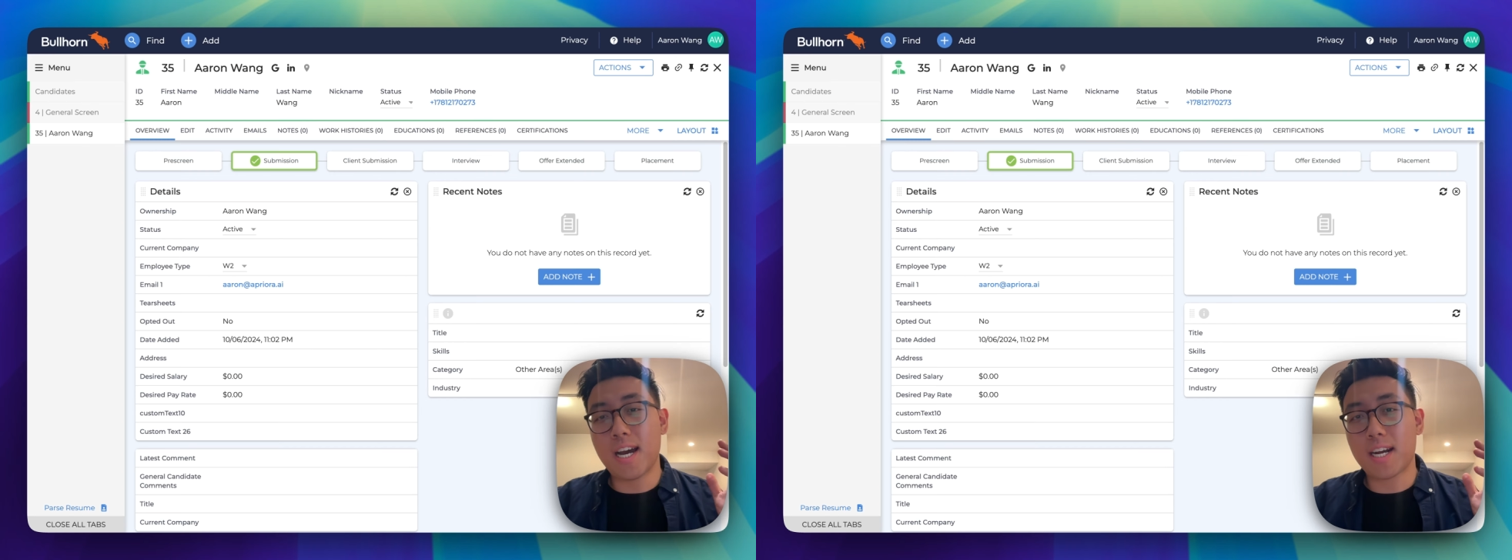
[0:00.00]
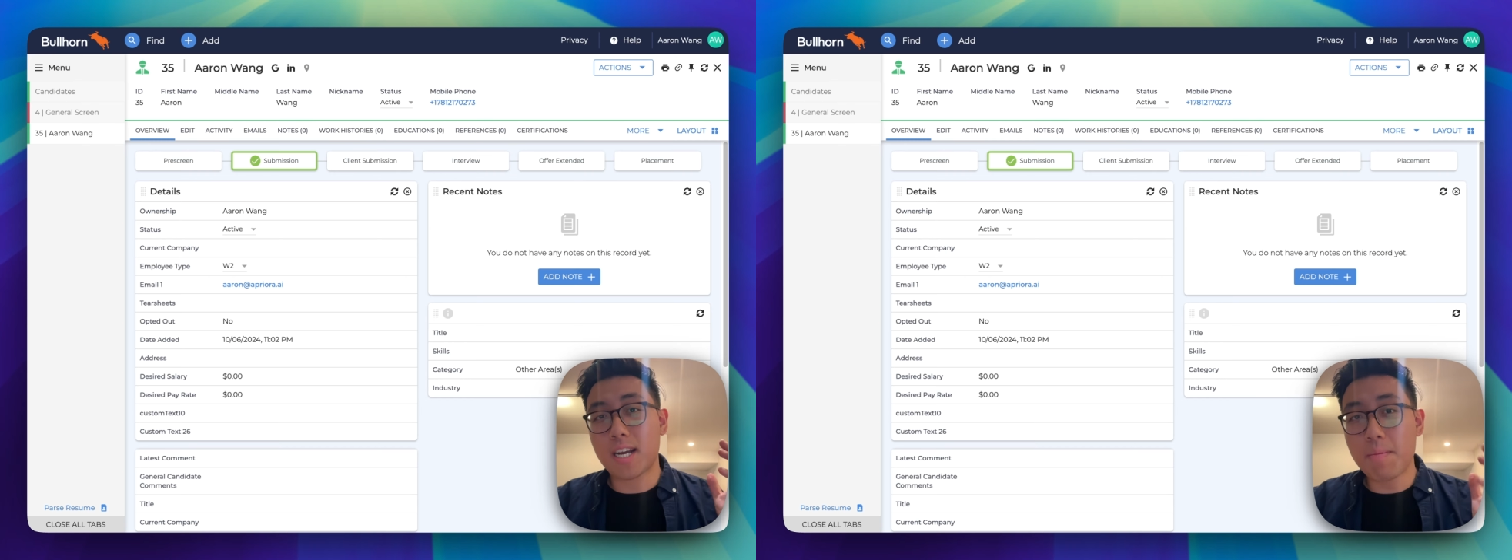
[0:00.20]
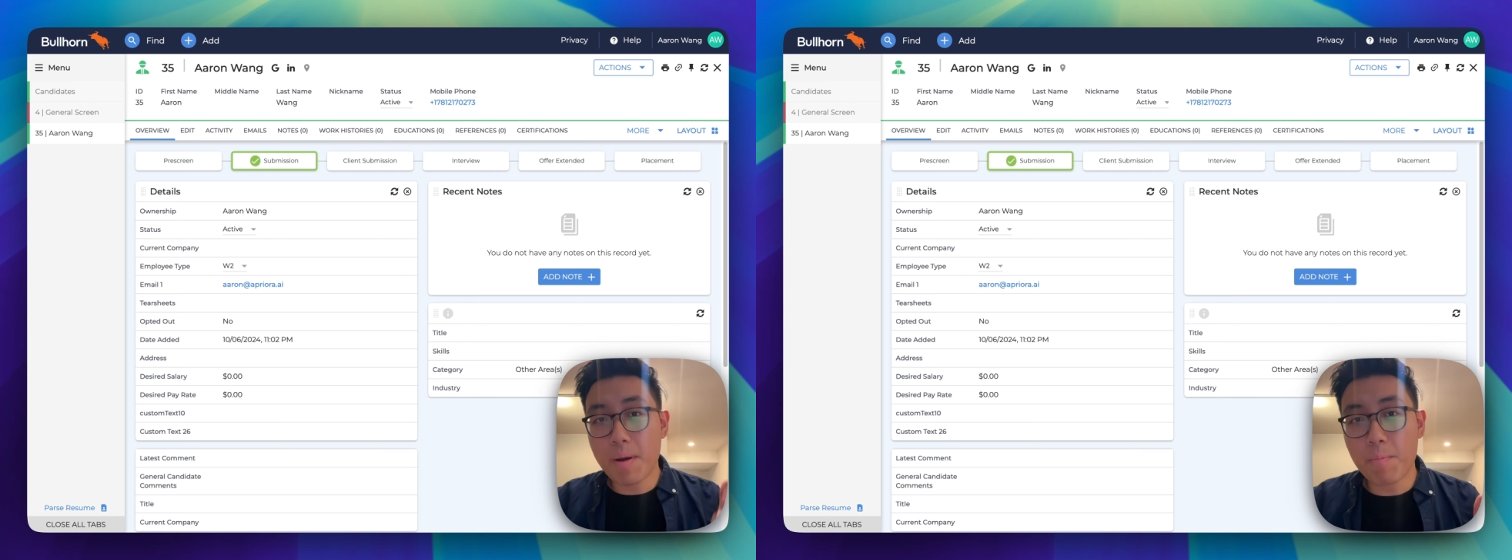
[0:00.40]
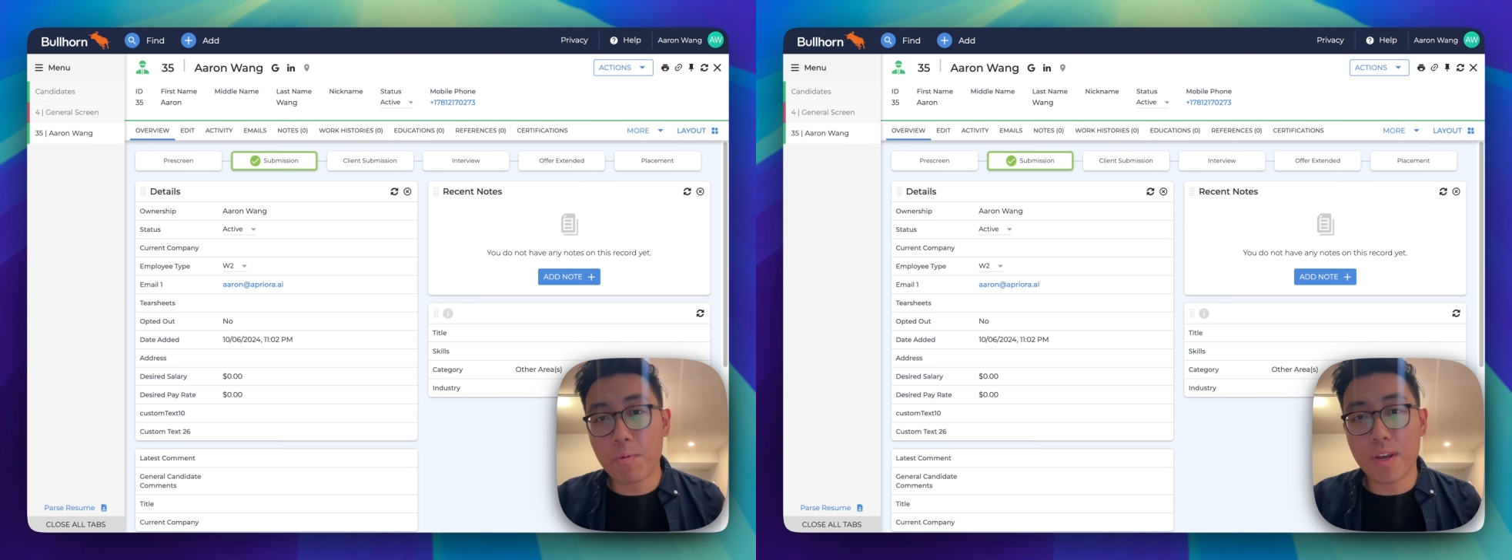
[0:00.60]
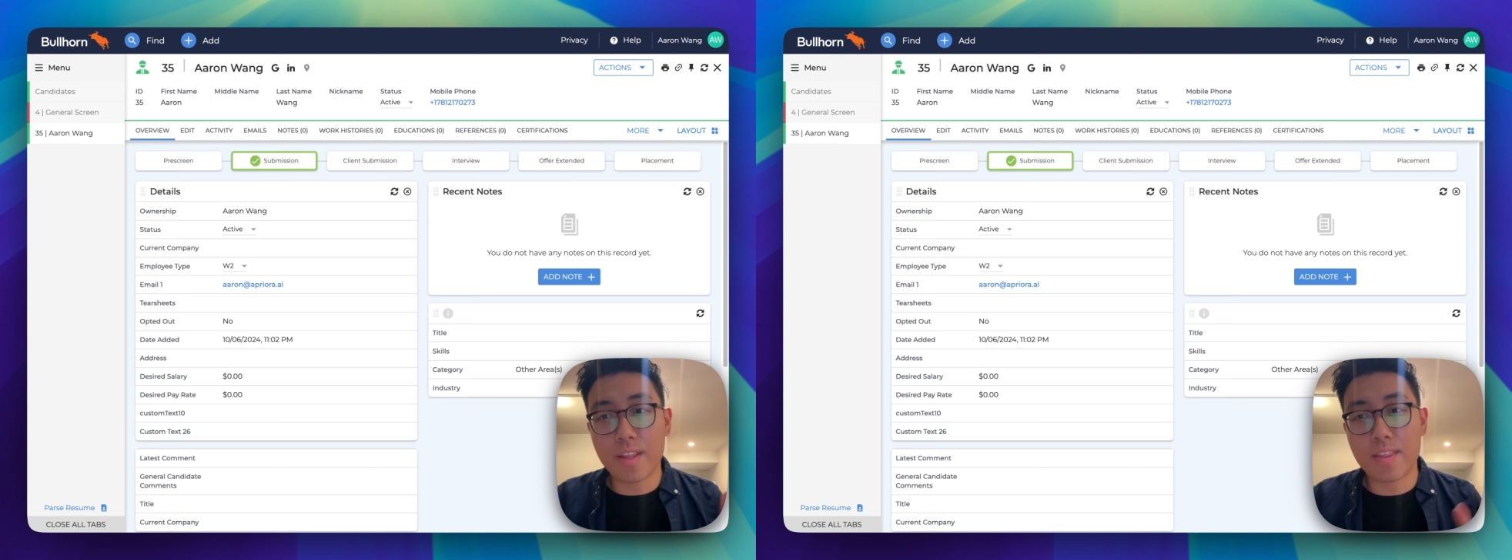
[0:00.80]
come up
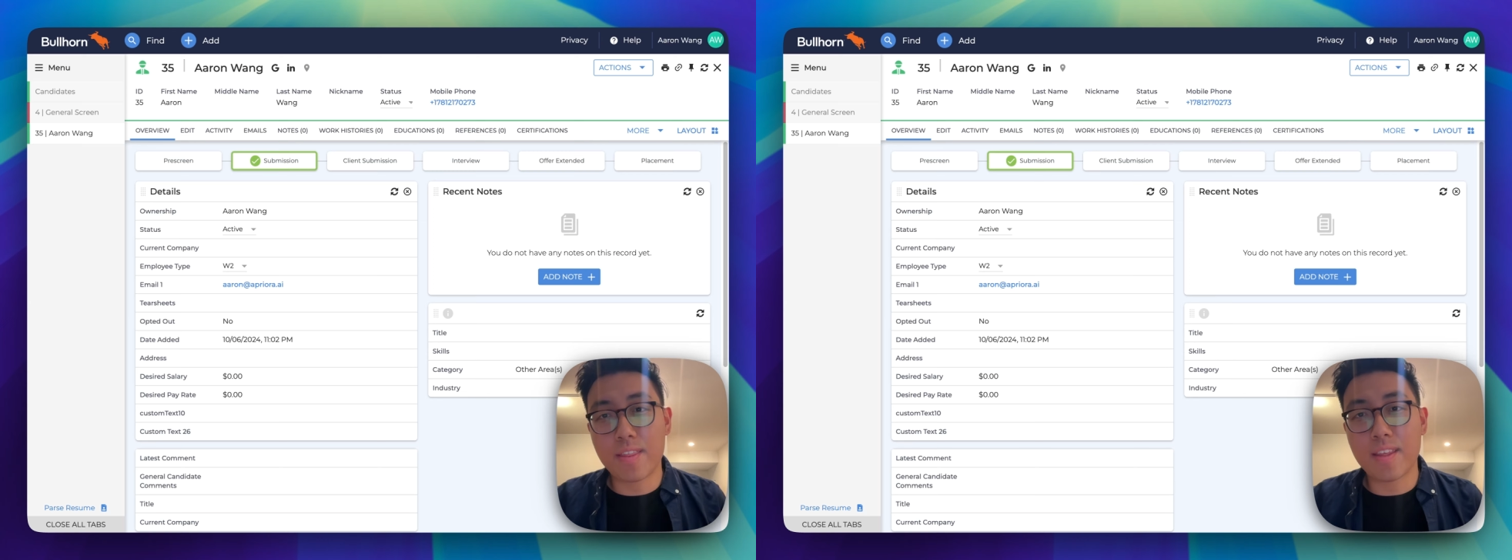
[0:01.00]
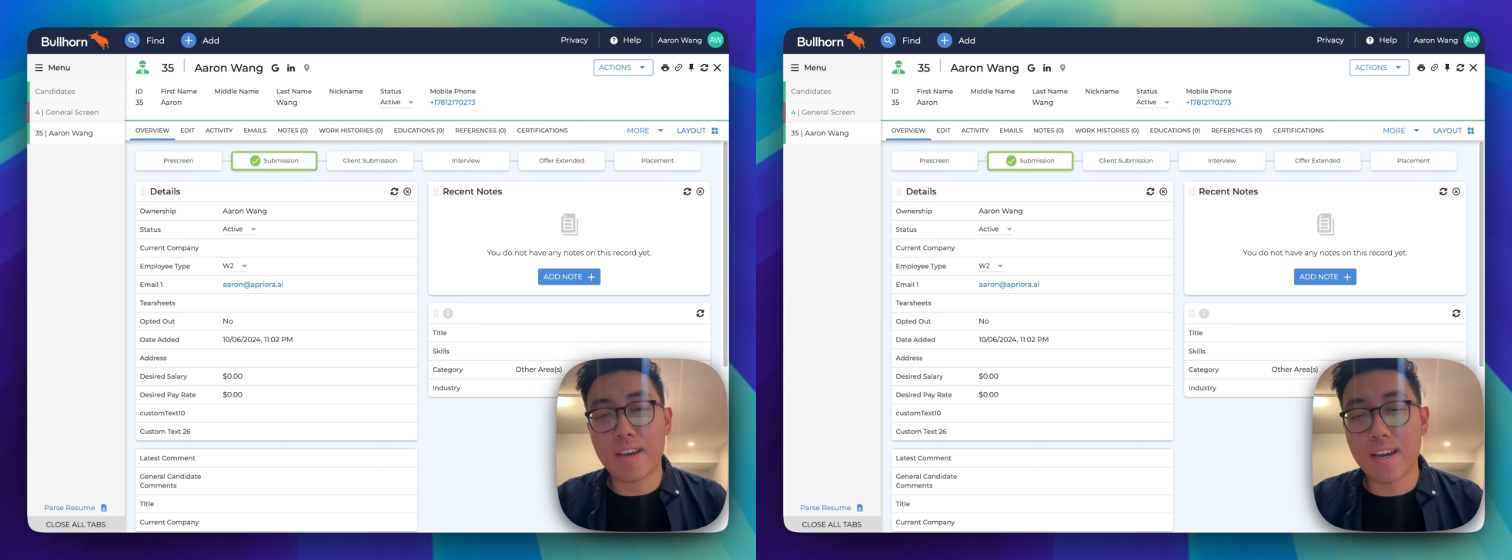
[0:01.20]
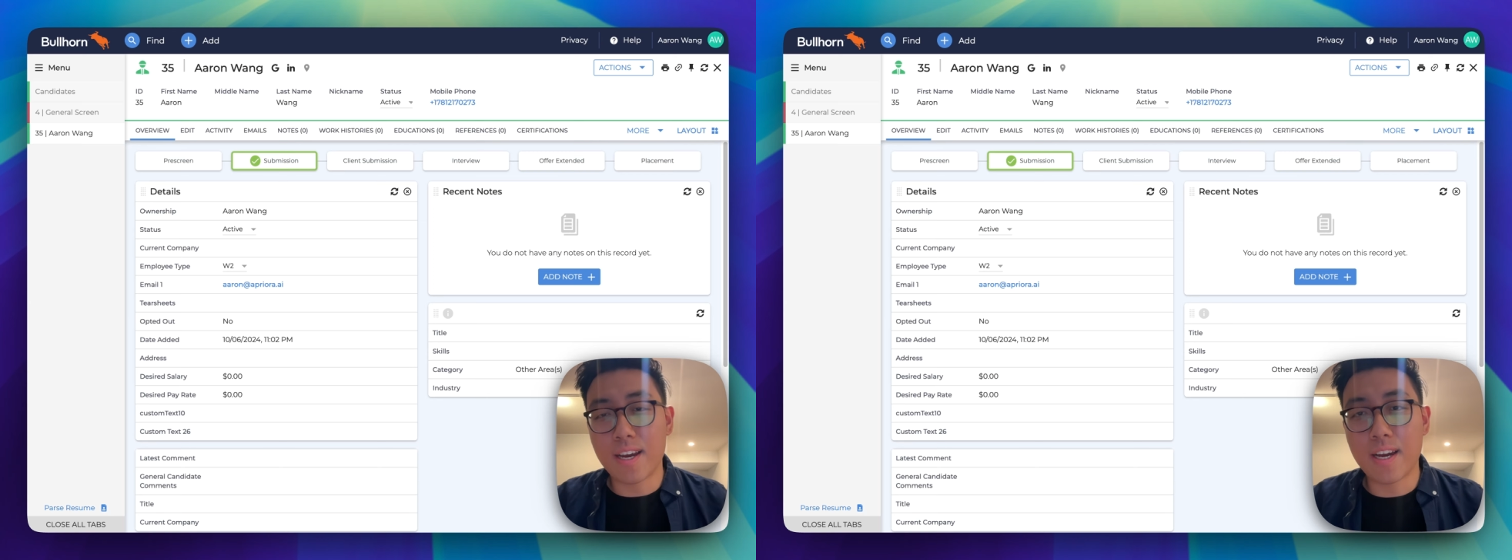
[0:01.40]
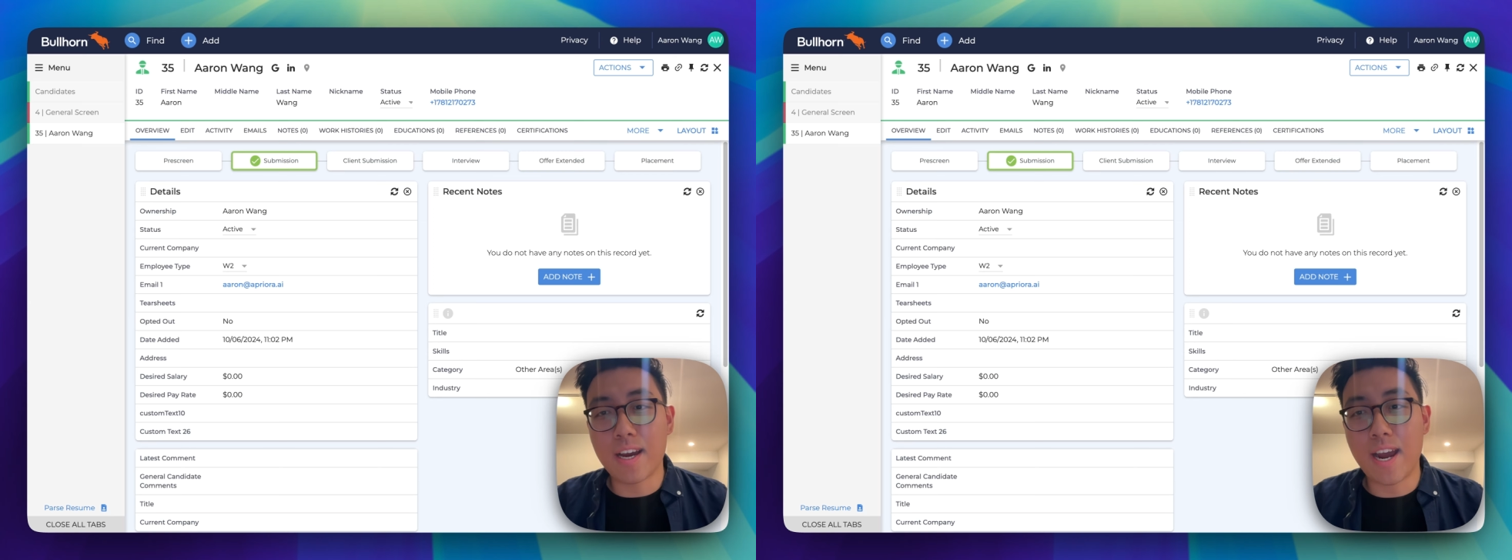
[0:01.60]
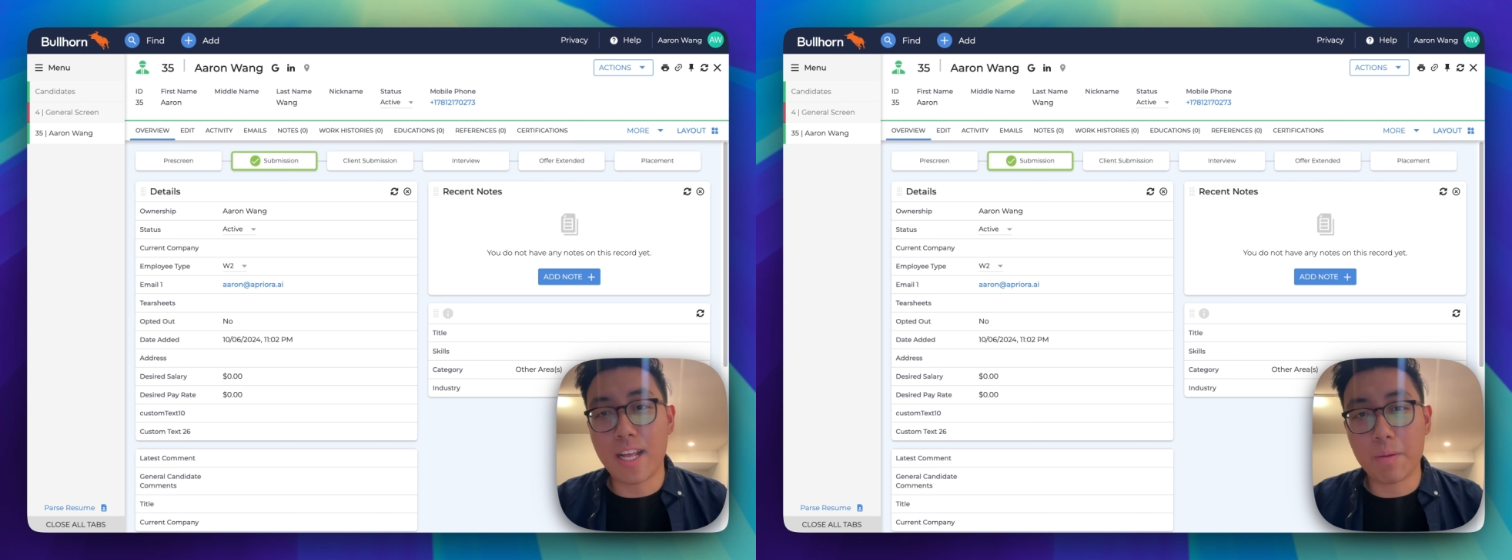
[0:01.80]
with highly